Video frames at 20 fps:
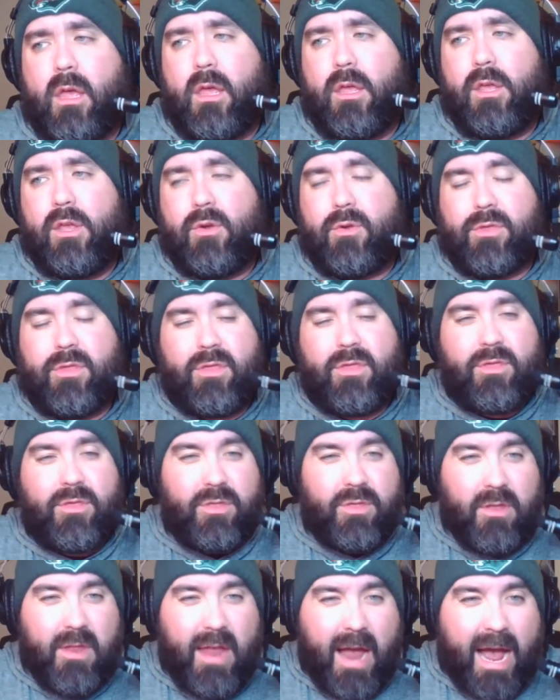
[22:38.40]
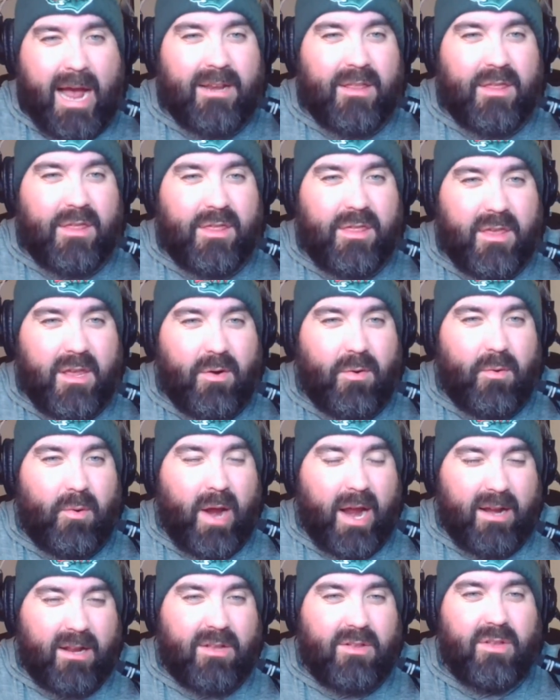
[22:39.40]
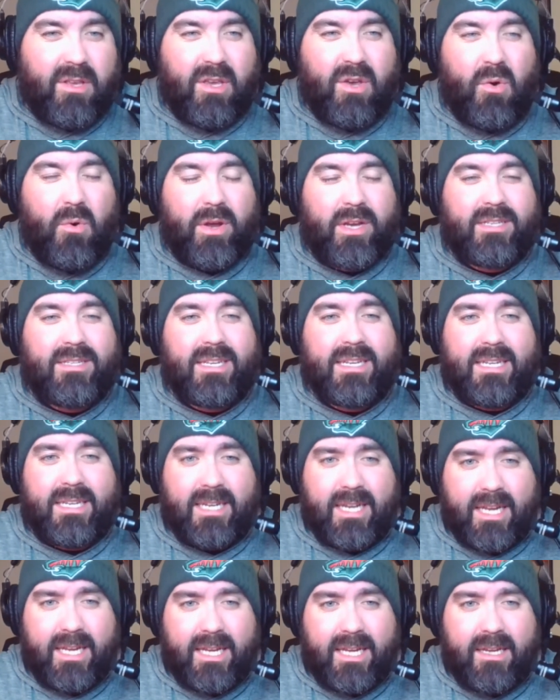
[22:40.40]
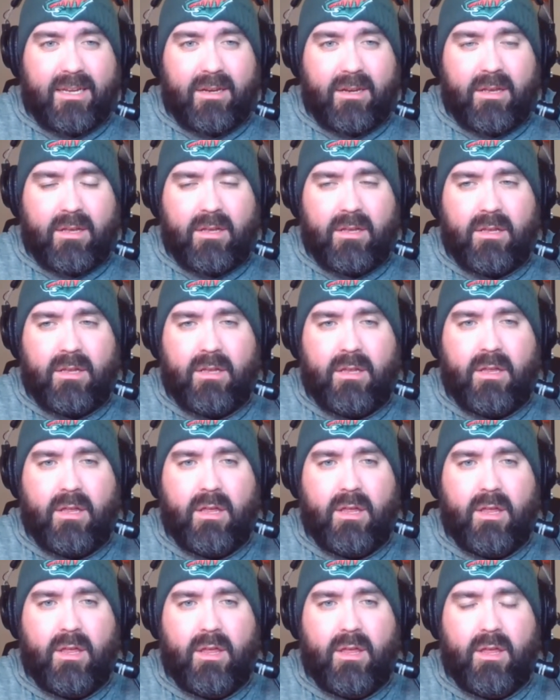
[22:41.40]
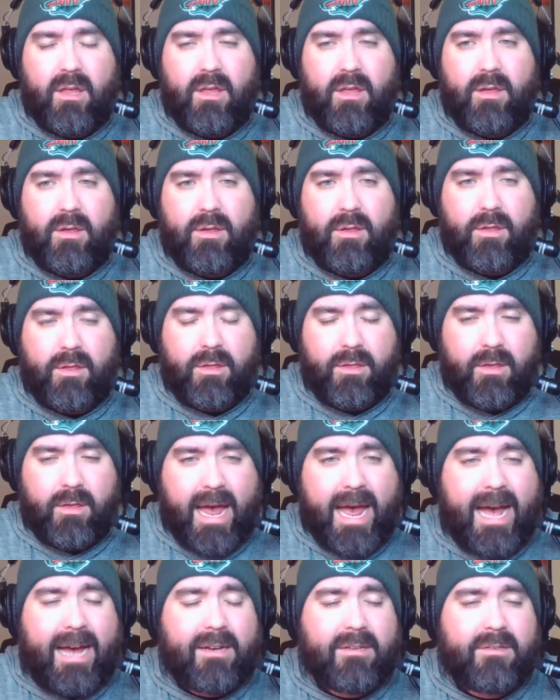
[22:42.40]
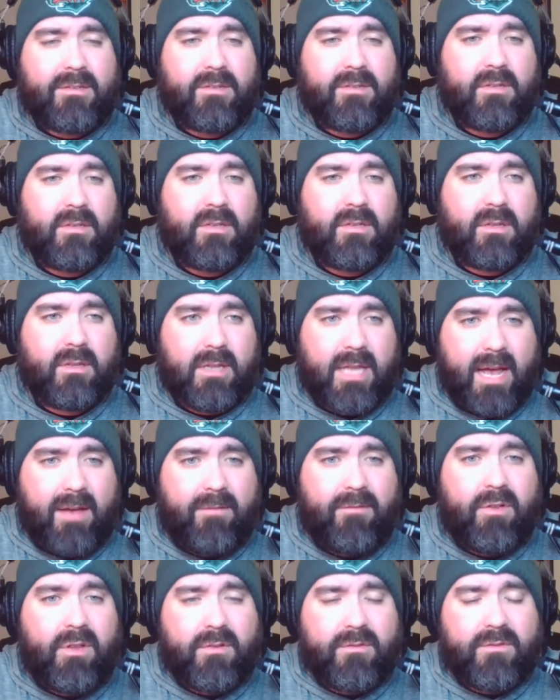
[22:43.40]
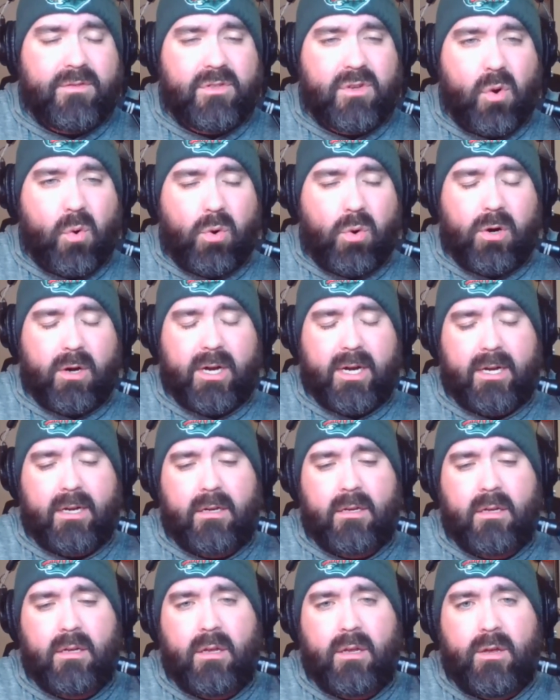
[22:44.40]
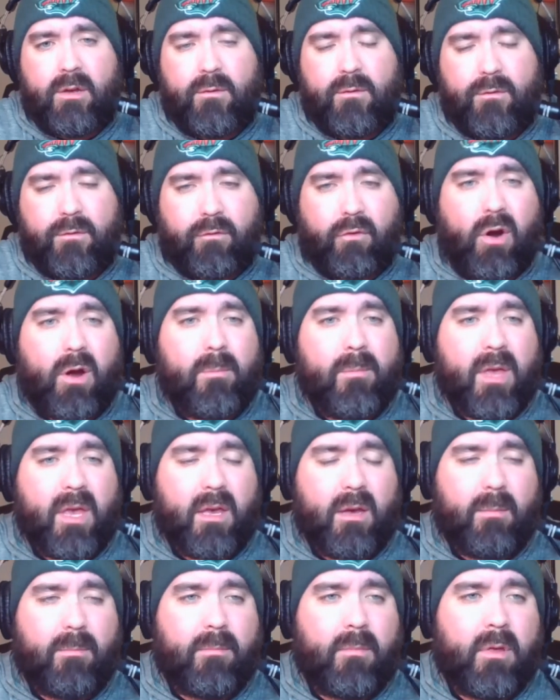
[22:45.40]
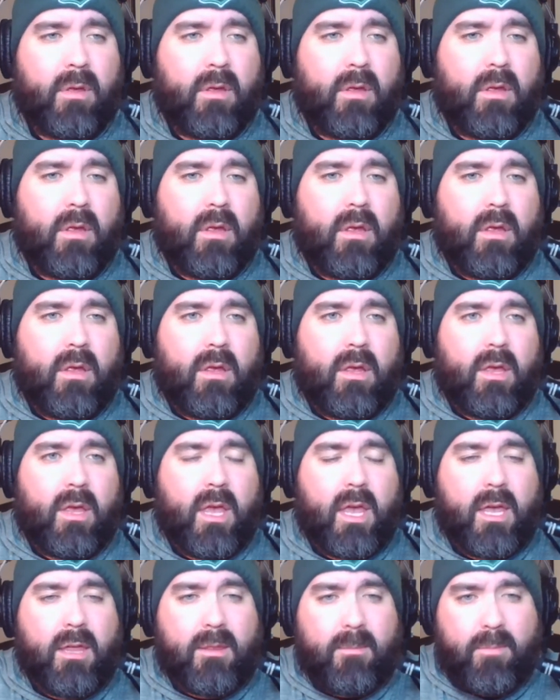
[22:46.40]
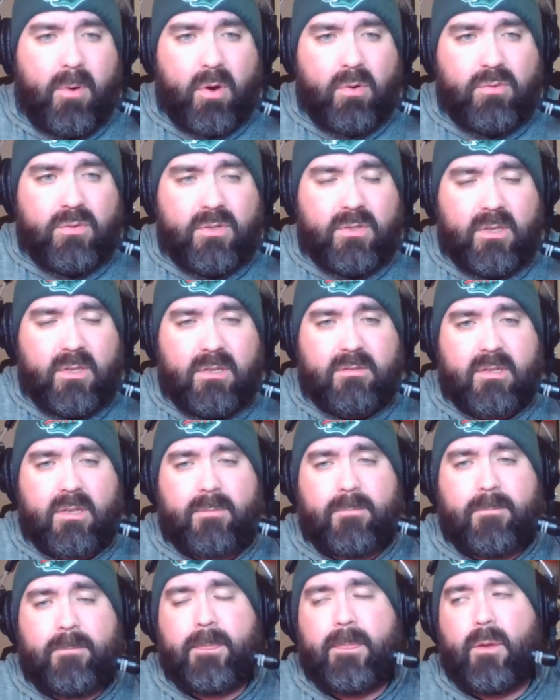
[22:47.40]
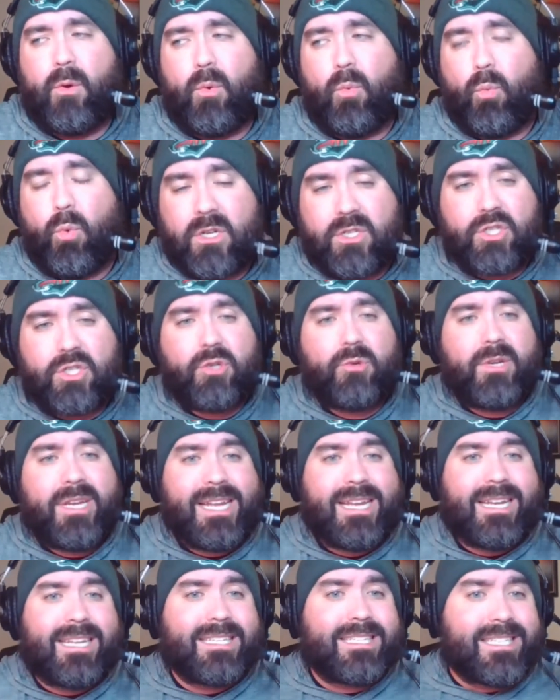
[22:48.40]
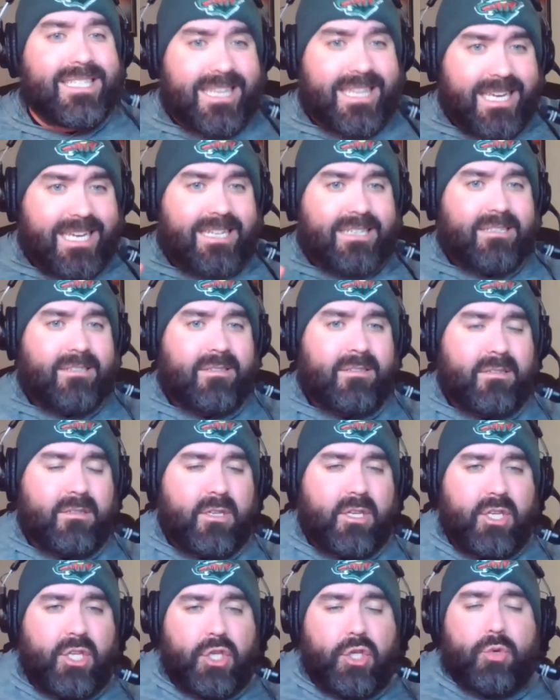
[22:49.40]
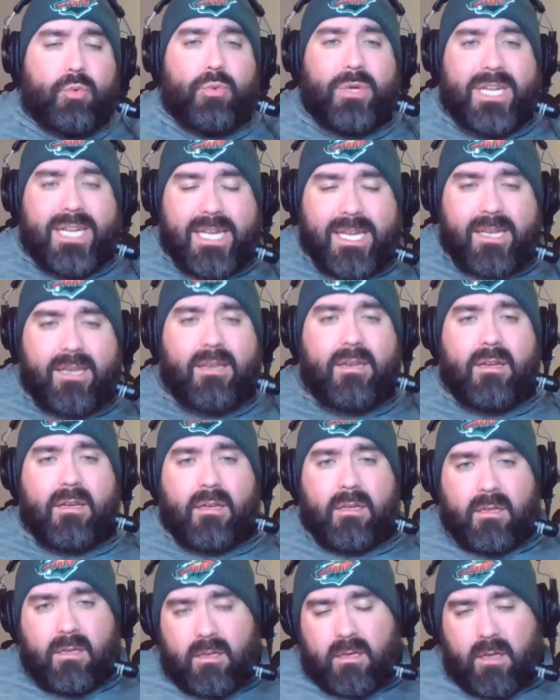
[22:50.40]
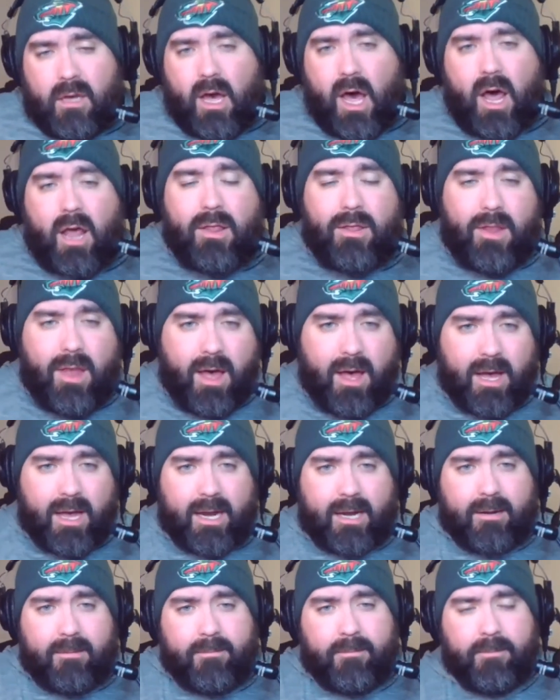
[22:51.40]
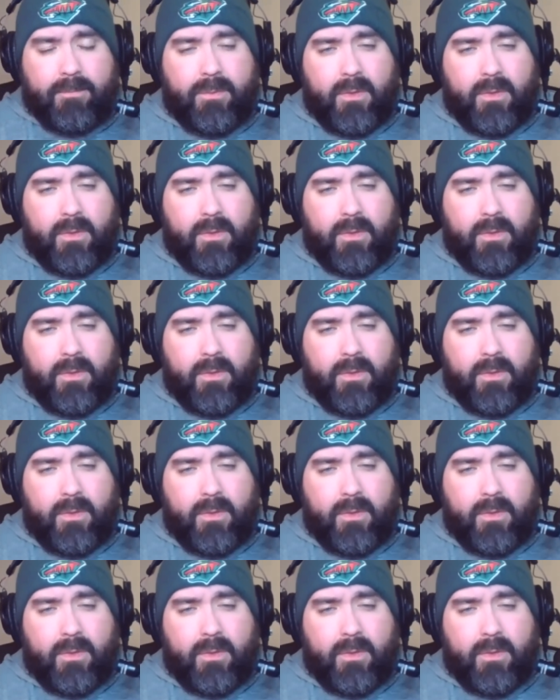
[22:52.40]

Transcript: you're not theoretically going to need that level of scoring from him in the postseason. What you need is this. You need a line